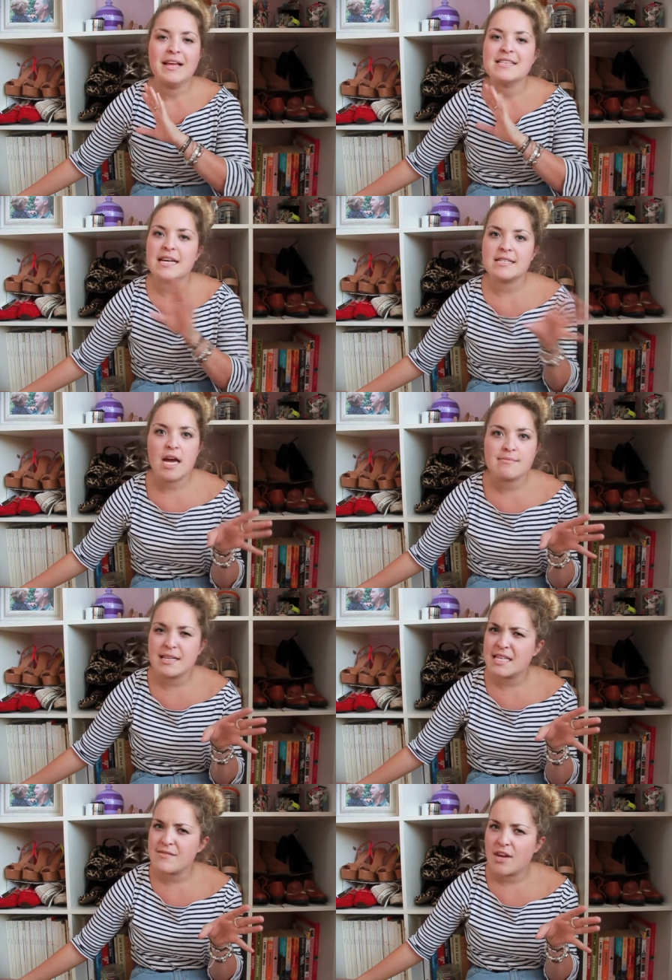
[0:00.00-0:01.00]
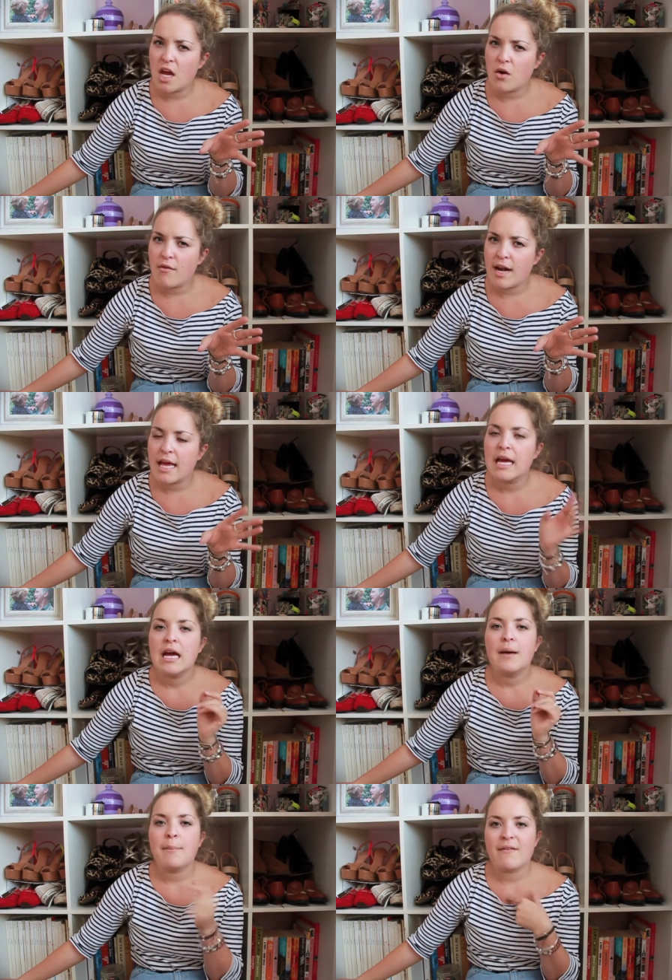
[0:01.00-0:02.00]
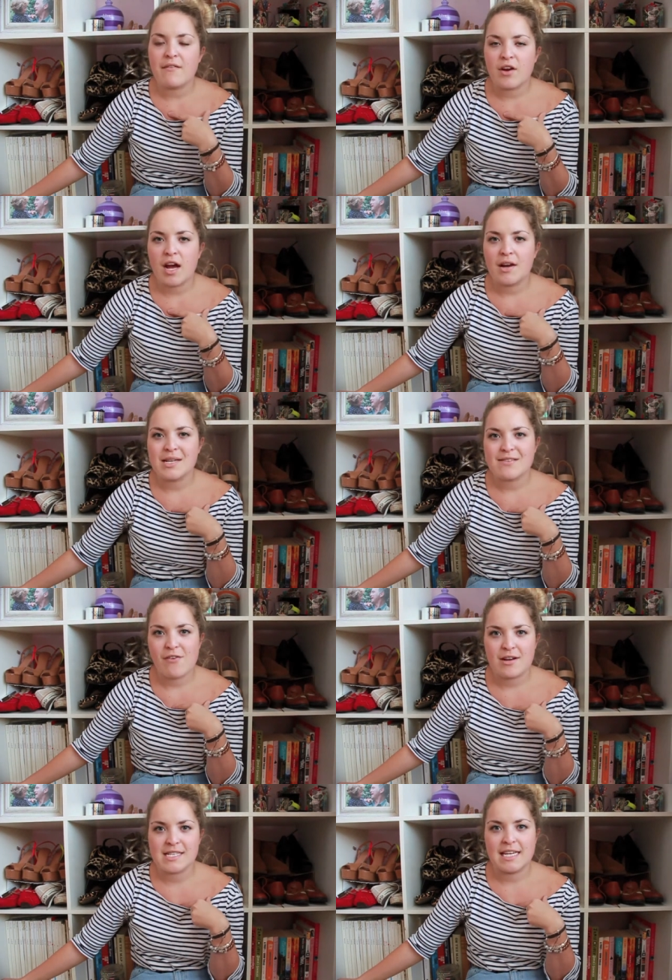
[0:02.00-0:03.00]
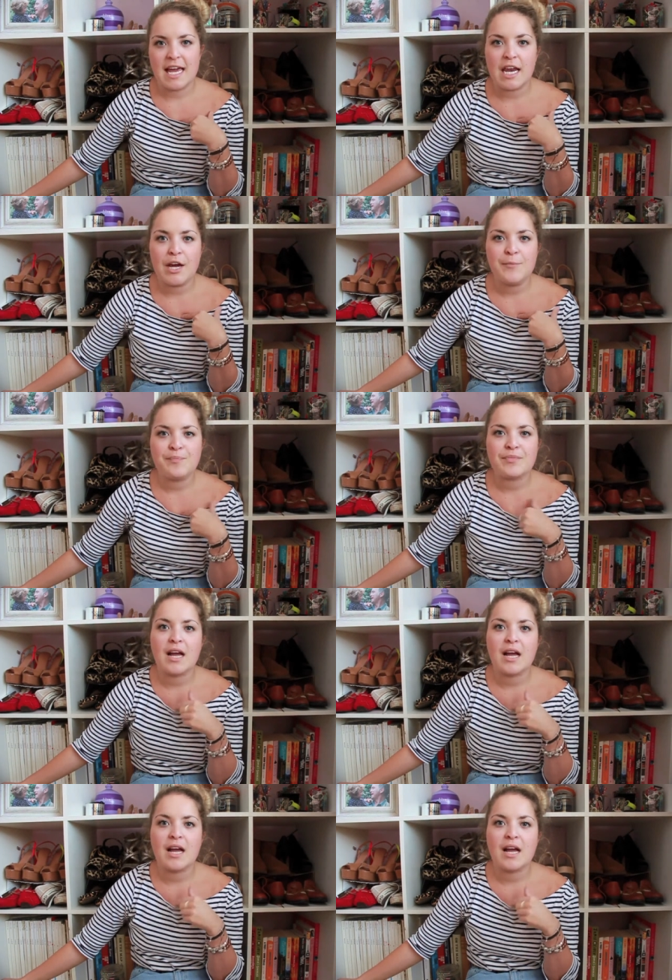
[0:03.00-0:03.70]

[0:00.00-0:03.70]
10 times in this video already, my favourite colour is fluorescent yellow.